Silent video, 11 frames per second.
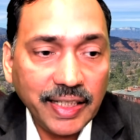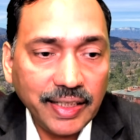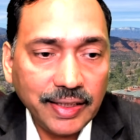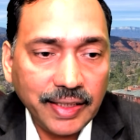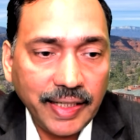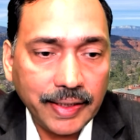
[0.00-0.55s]
in the
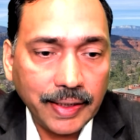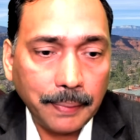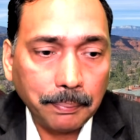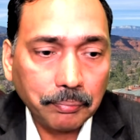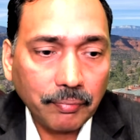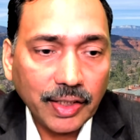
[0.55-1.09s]
data.
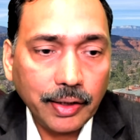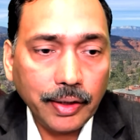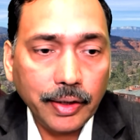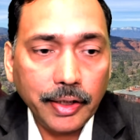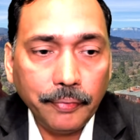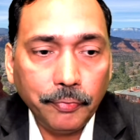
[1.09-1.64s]

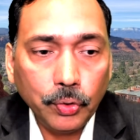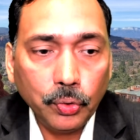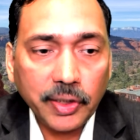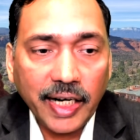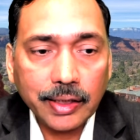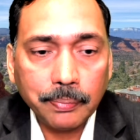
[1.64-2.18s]
If you look
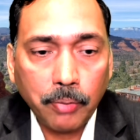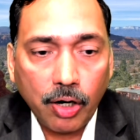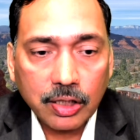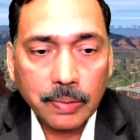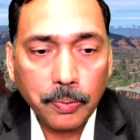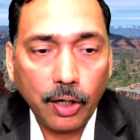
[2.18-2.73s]
at the box
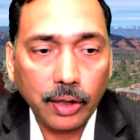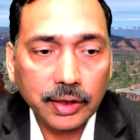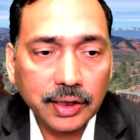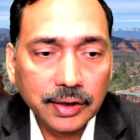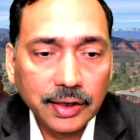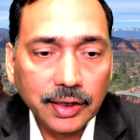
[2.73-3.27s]
plot
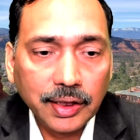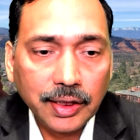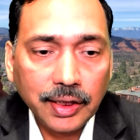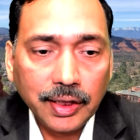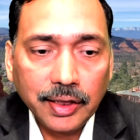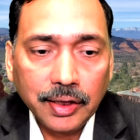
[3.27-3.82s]

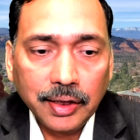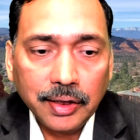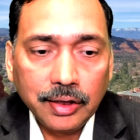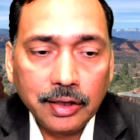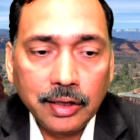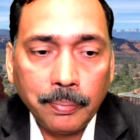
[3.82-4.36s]

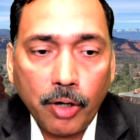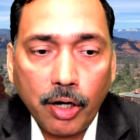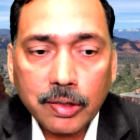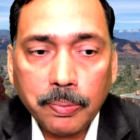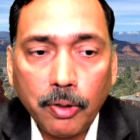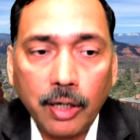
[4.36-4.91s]

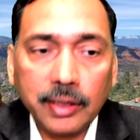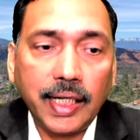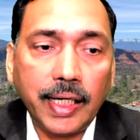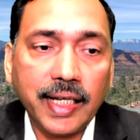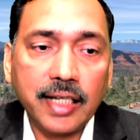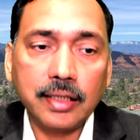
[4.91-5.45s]
that
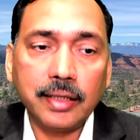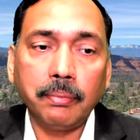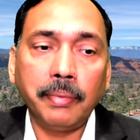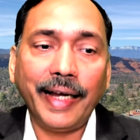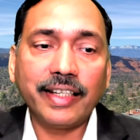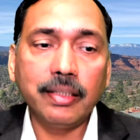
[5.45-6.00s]
has the
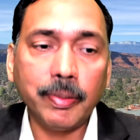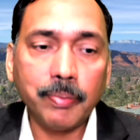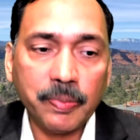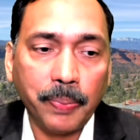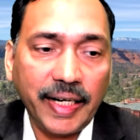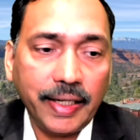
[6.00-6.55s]
maximum
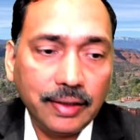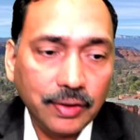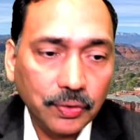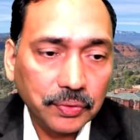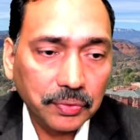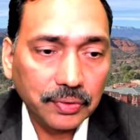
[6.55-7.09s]
spread
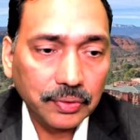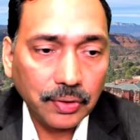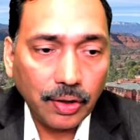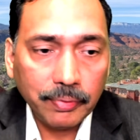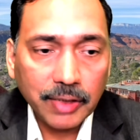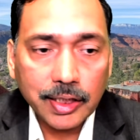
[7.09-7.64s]

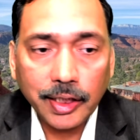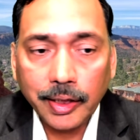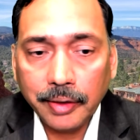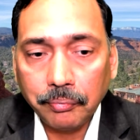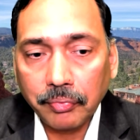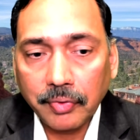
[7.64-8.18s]
obviously
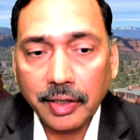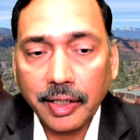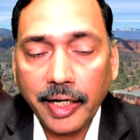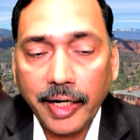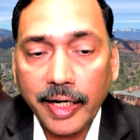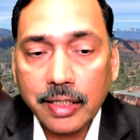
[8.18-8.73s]

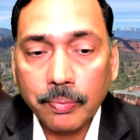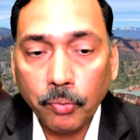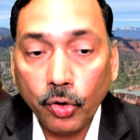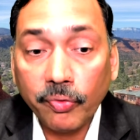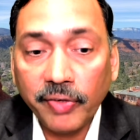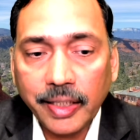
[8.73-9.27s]
has more
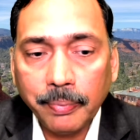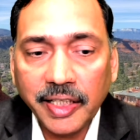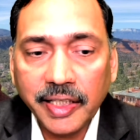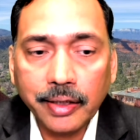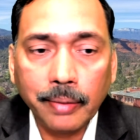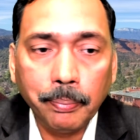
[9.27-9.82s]
variability
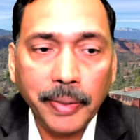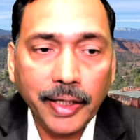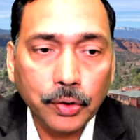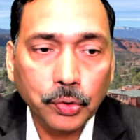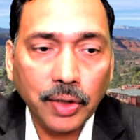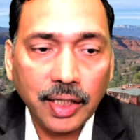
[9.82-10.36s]
compared
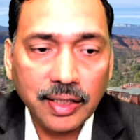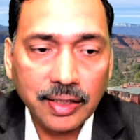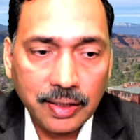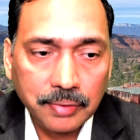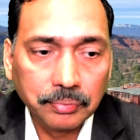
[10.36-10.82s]
to others.